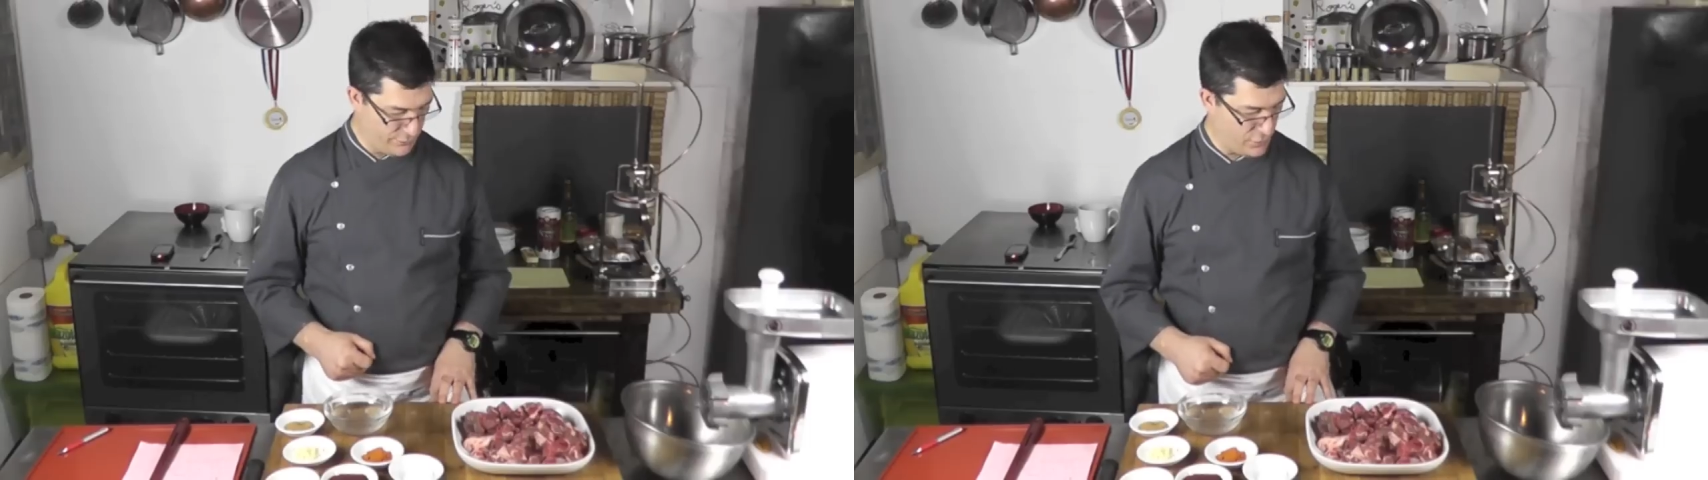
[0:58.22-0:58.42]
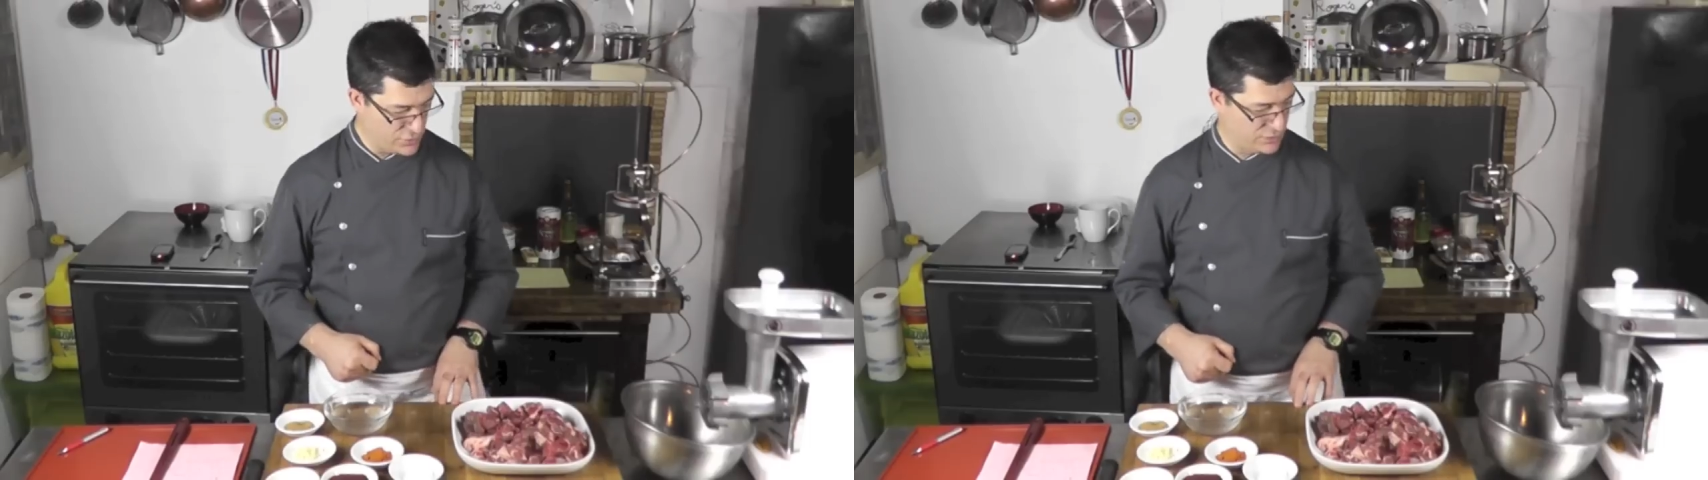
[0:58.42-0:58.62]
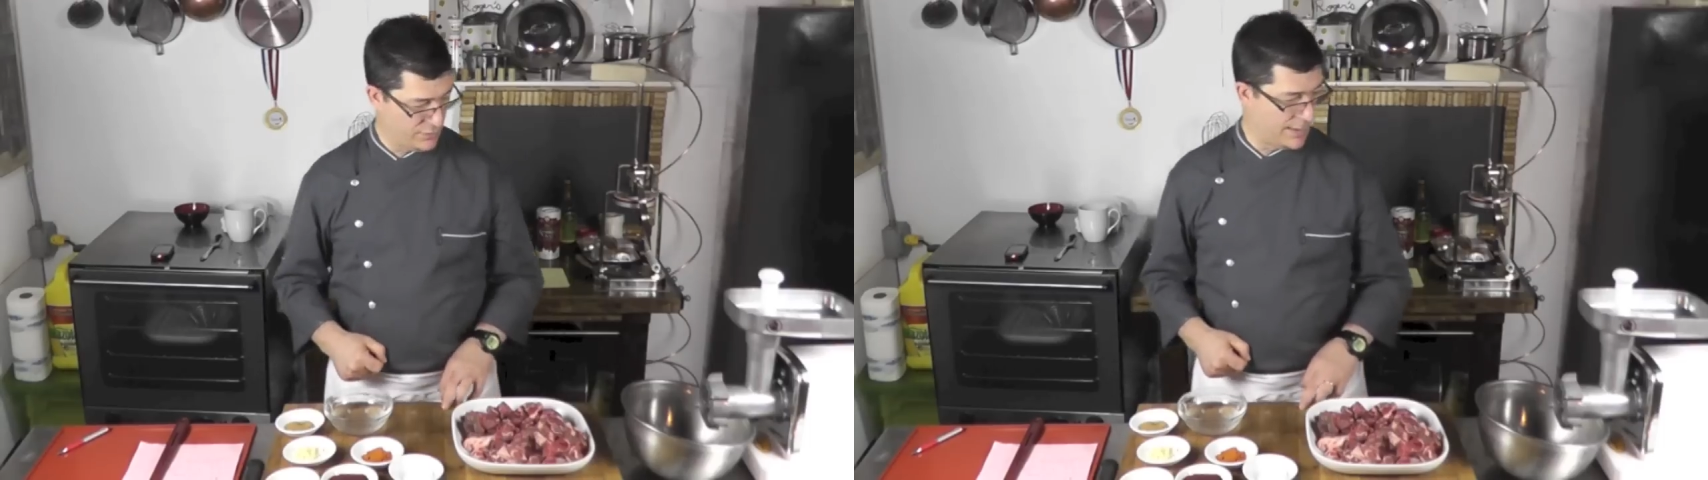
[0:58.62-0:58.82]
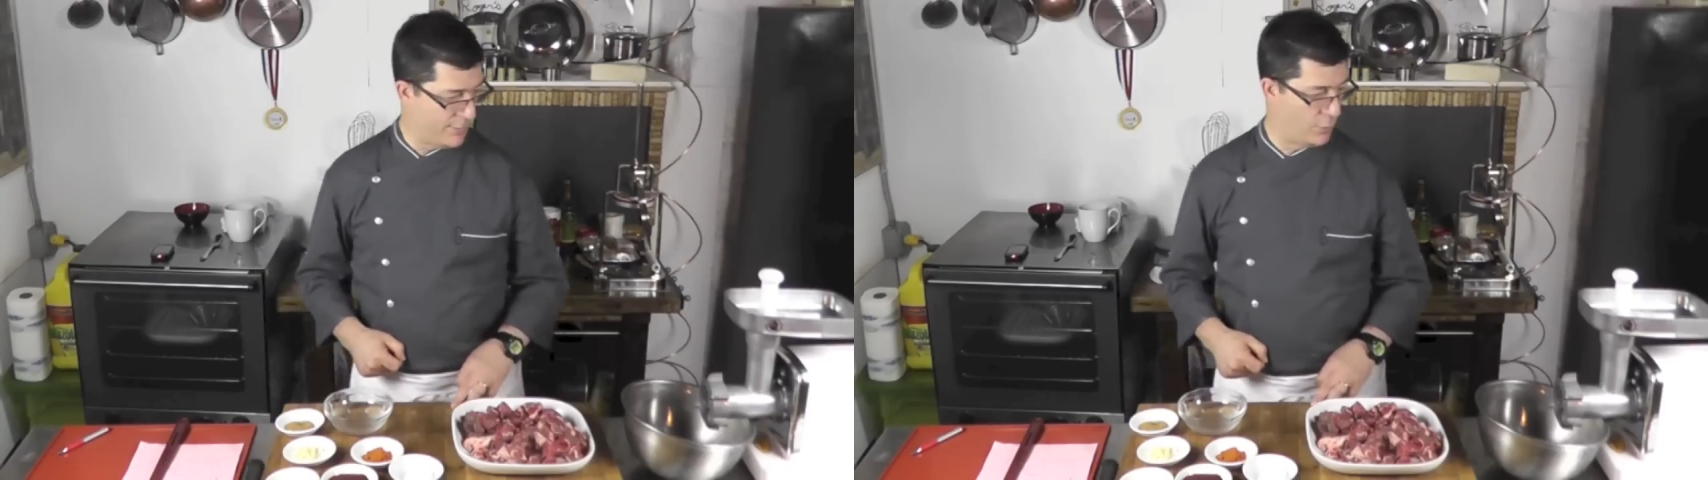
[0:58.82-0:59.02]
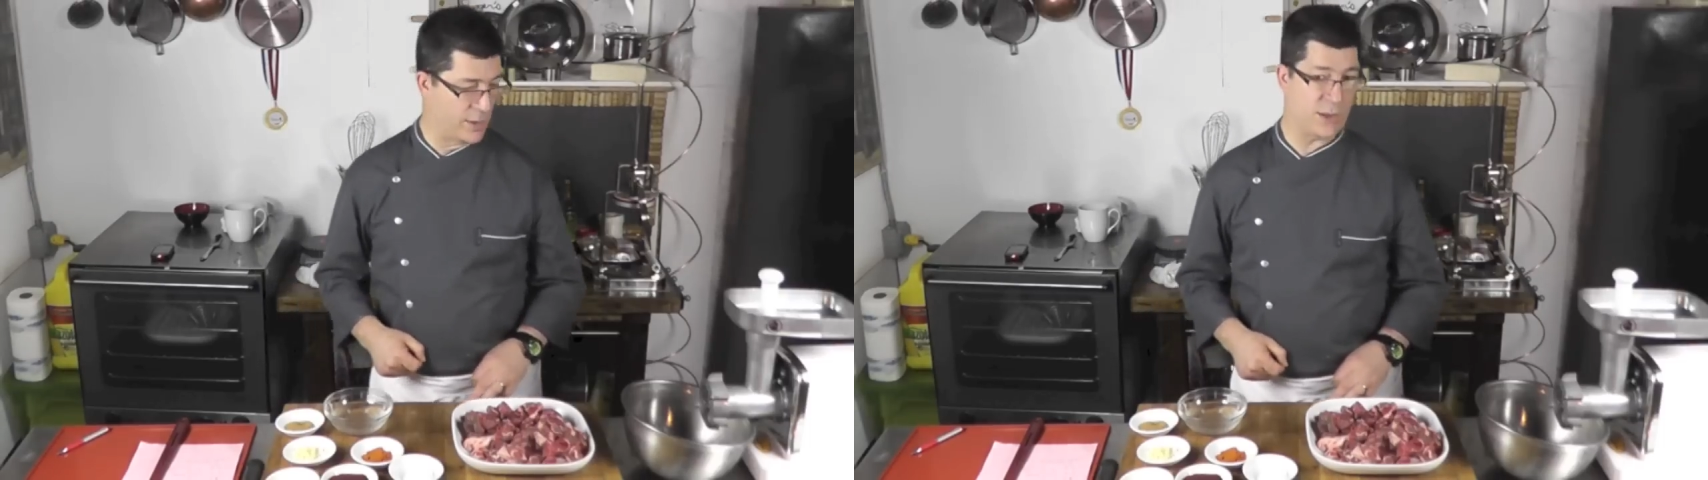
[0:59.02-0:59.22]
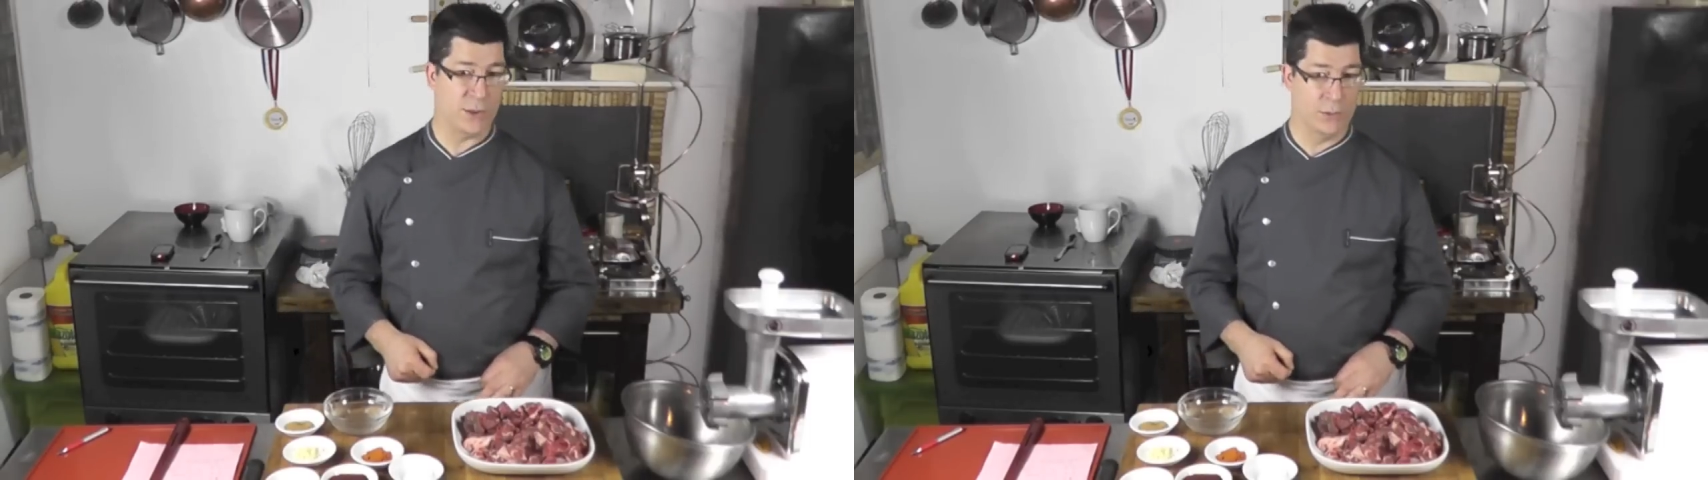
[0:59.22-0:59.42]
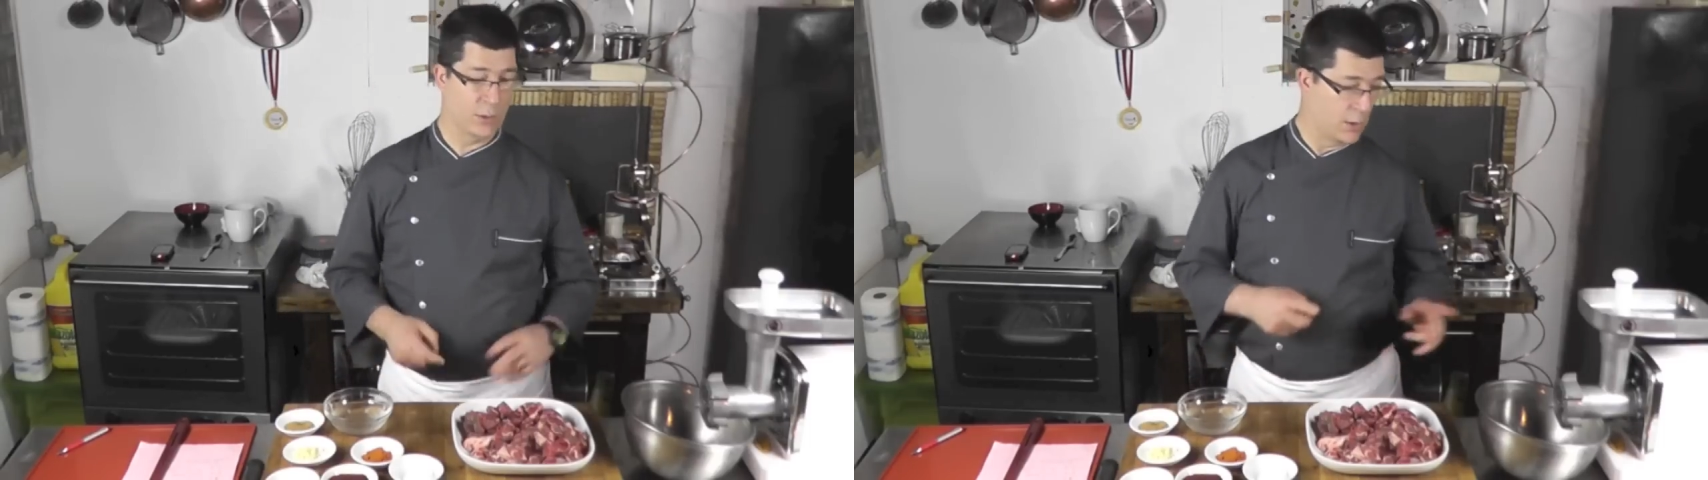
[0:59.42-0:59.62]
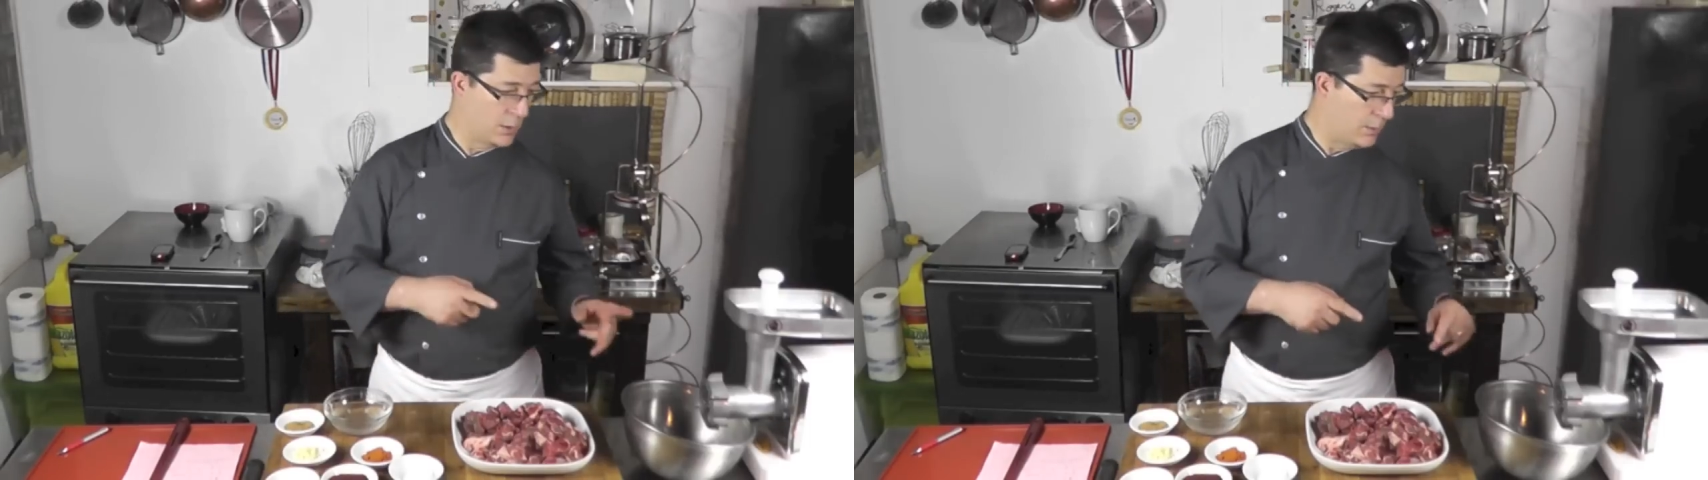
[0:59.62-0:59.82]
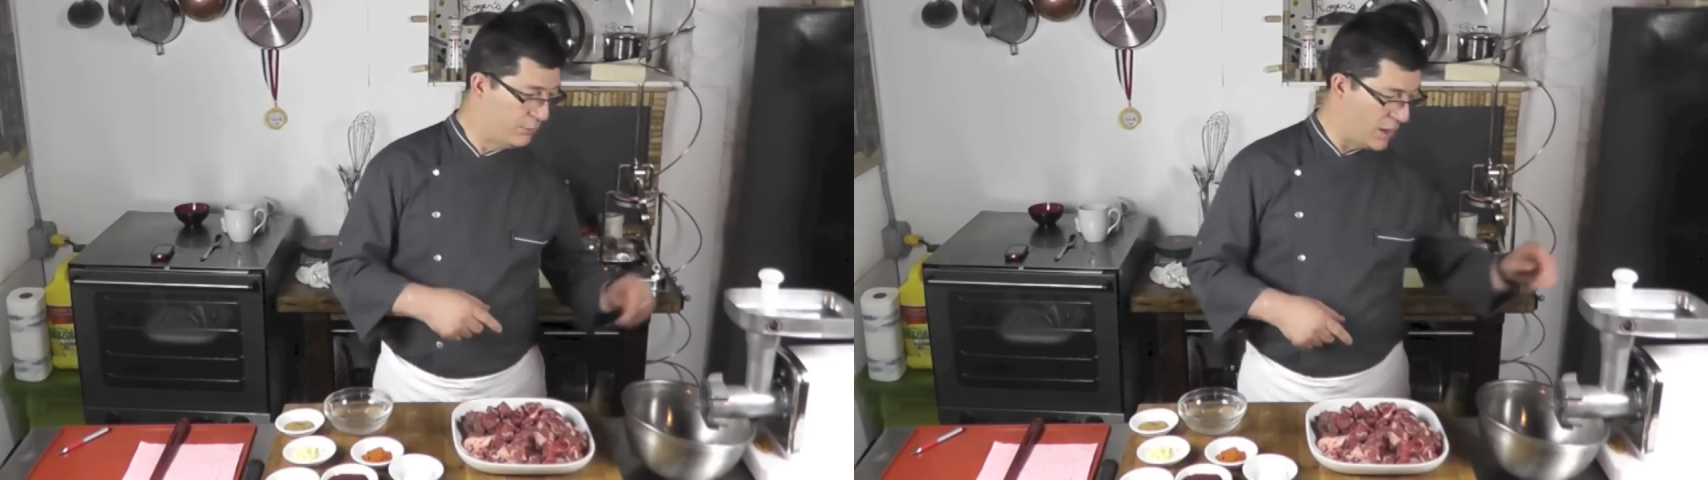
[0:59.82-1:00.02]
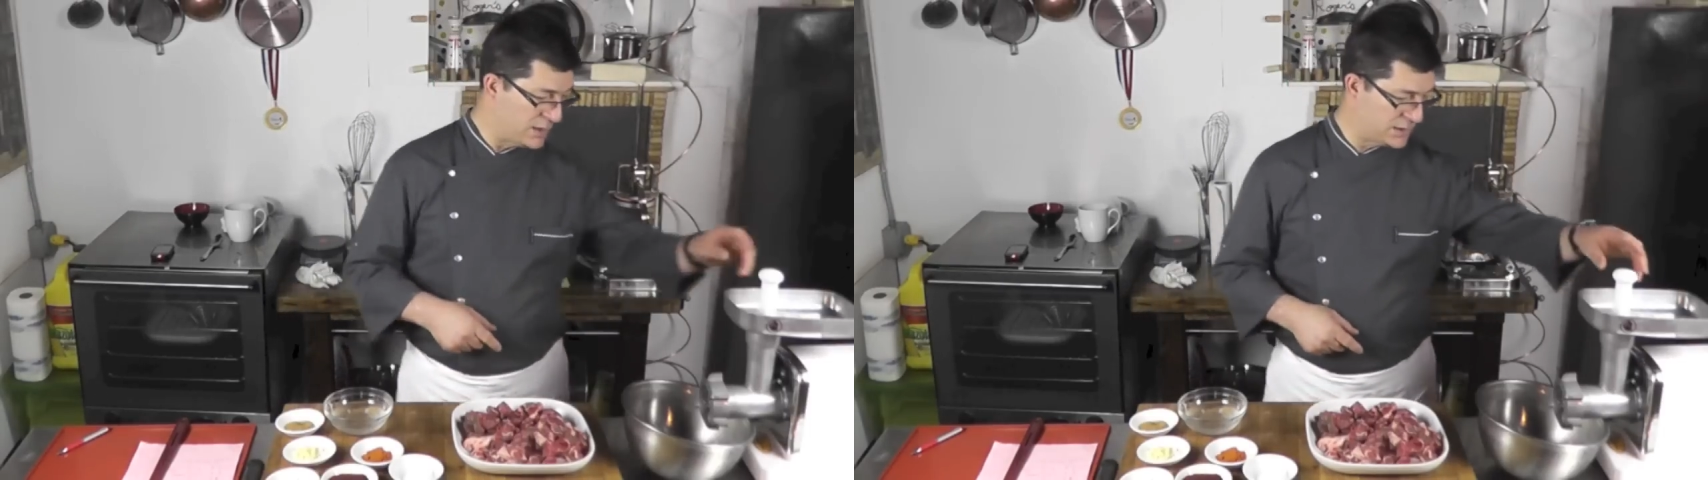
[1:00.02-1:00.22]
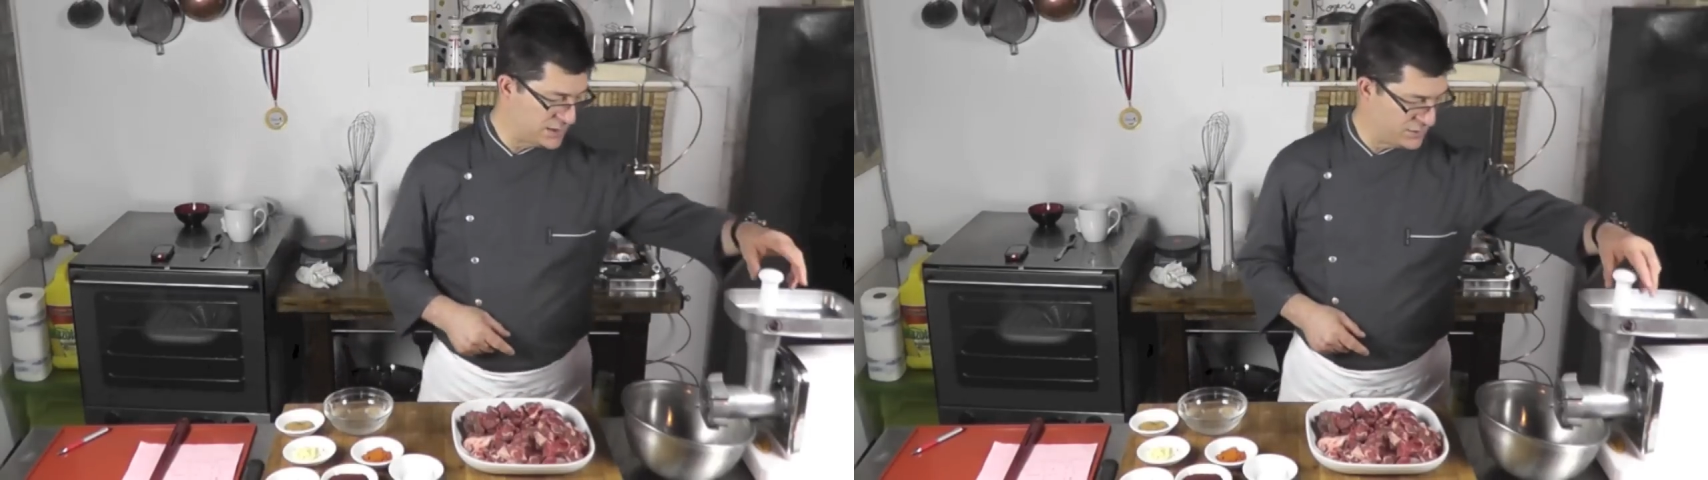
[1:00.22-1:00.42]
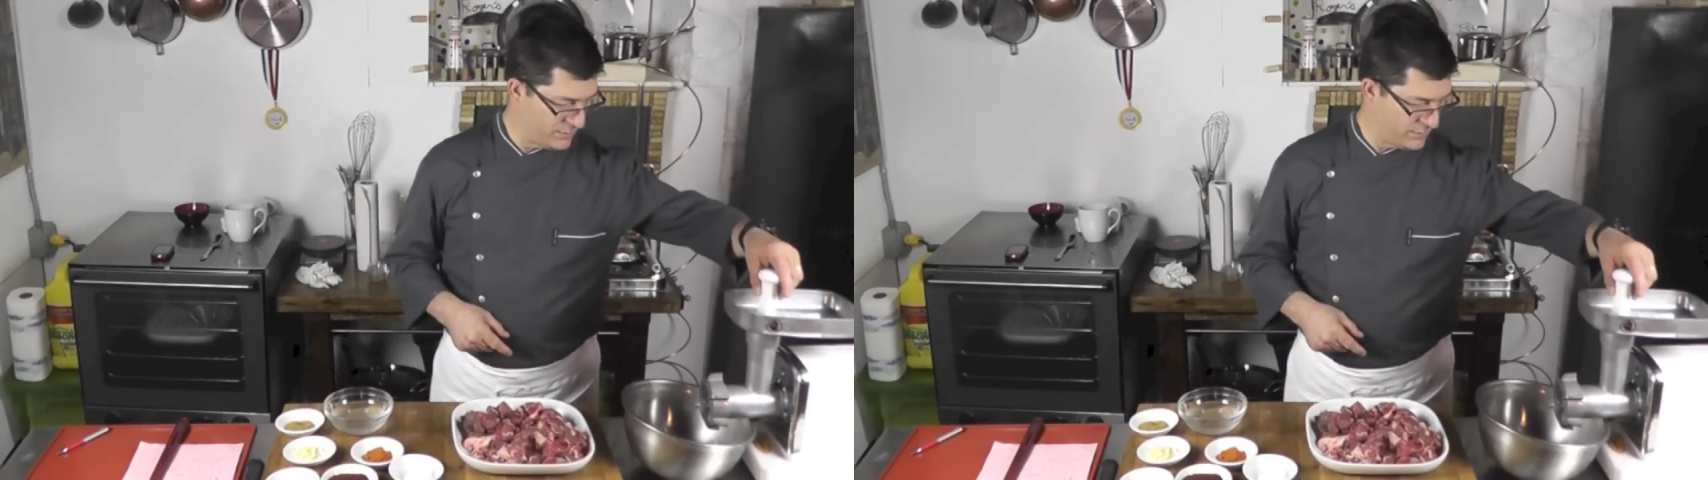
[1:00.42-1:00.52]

first of all, I'm going to process the